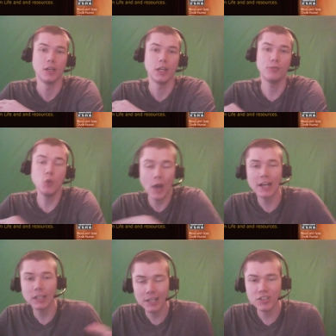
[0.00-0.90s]
If you had
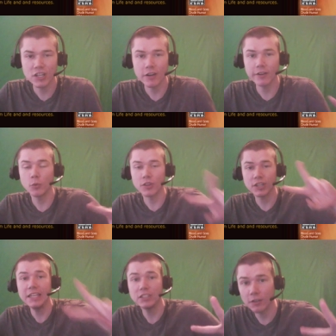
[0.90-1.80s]
a legendary with
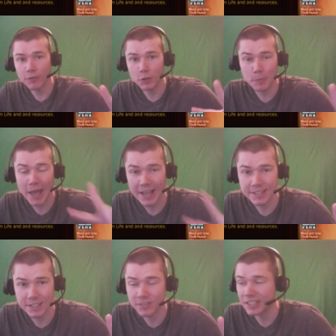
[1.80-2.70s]
each of those
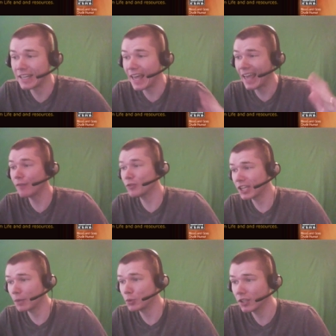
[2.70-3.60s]
passives, then every
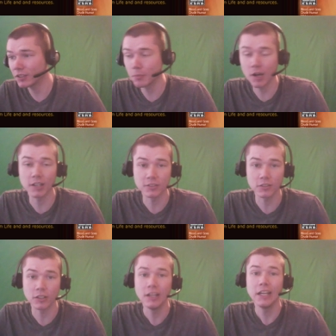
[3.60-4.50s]
time you killed a
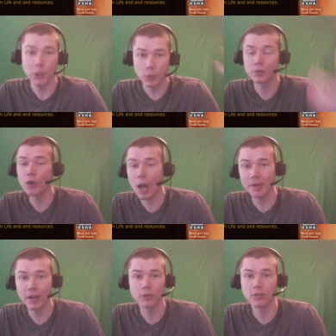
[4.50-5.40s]
monster, it would drop a
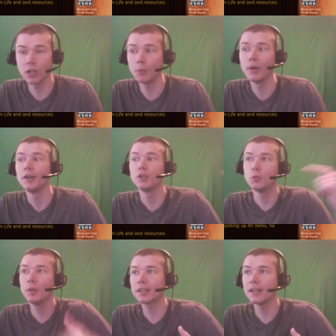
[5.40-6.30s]
health globe,
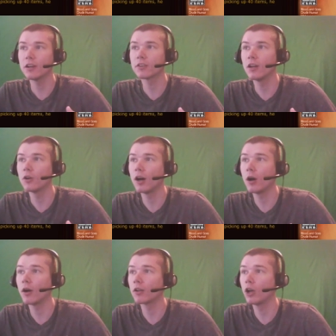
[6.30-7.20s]
you'd pick the health globe
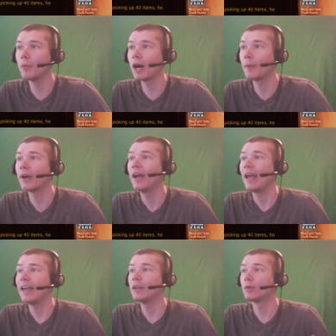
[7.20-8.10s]
uh, up,
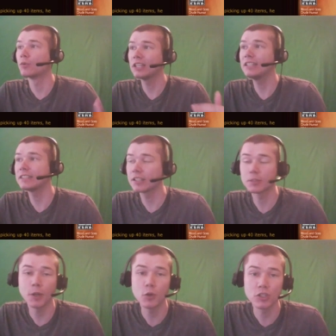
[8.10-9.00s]
and it would release an
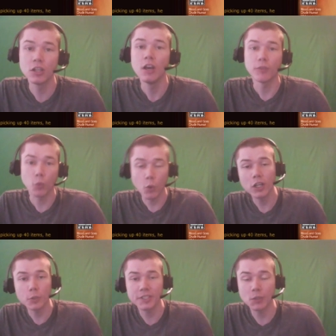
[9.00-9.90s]
explosion for
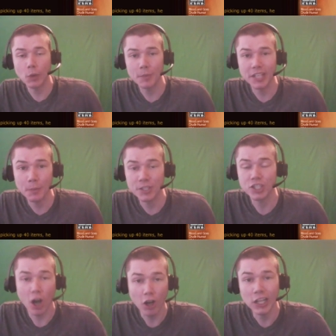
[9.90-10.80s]
100% weapon damage
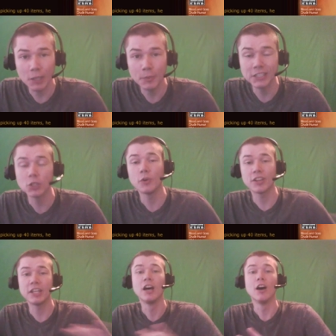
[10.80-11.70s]
to all enemies
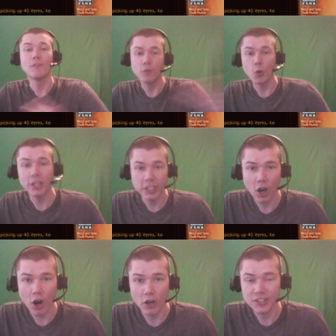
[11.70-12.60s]
within 40
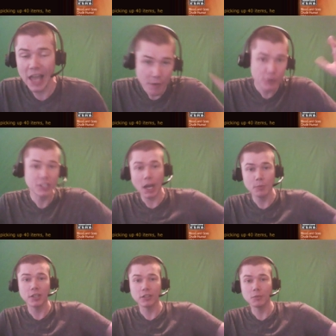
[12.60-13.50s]
yards. Every time
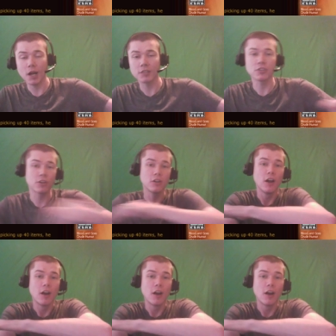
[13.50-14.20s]
you killed a monster,